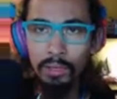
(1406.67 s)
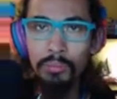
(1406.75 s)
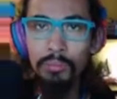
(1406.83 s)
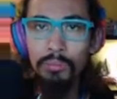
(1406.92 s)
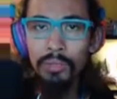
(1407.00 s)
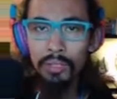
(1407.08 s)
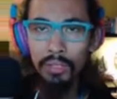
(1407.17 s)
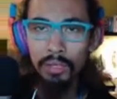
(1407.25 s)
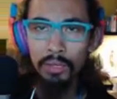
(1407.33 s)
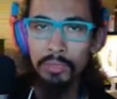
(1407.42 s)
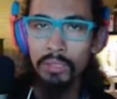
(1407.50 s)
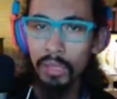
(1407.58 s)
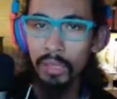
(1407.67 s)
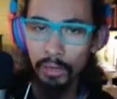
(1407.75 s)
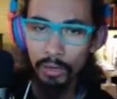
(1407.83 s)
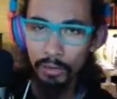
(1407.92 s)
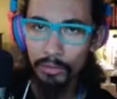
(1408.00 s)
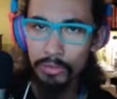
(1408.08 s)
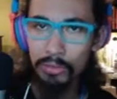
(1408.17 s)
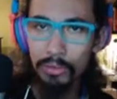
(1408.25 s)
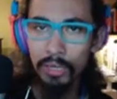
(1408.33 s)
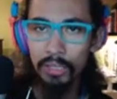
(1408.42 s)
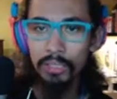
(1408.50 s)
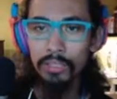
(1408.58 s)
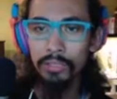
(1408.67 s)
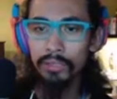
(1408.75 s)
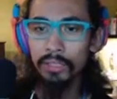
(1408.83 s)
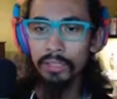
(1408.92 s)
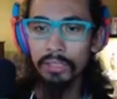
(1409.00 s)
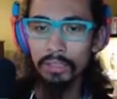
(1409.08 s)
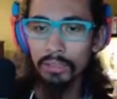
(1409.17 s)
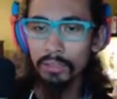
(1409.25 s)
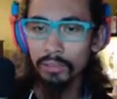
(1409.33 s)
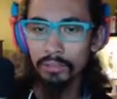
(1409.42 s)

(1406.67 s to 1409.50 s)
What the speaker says: But yeah, I mean, how did you get into racing?